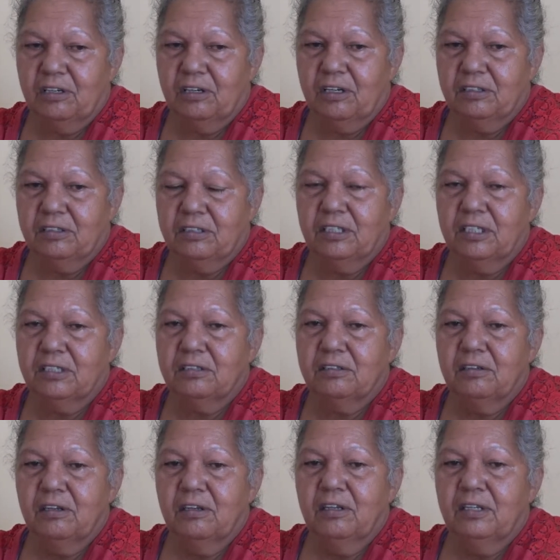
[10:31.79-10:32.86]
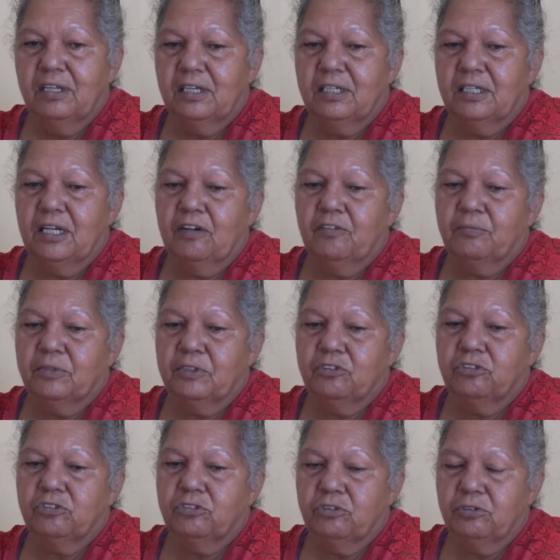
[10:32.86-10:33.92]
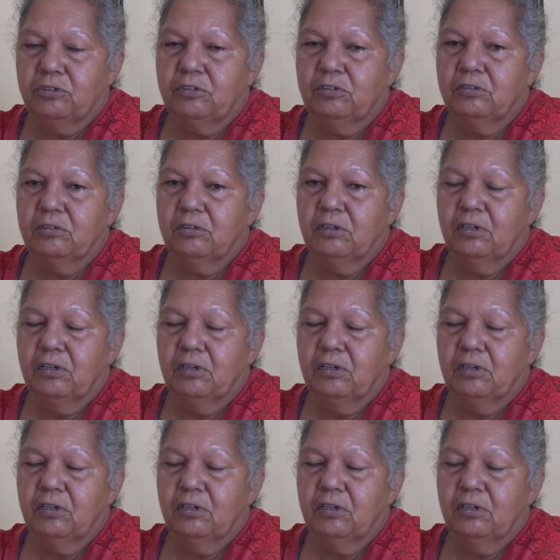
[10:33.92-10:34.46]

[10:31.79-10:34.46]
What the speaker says: I think that the government should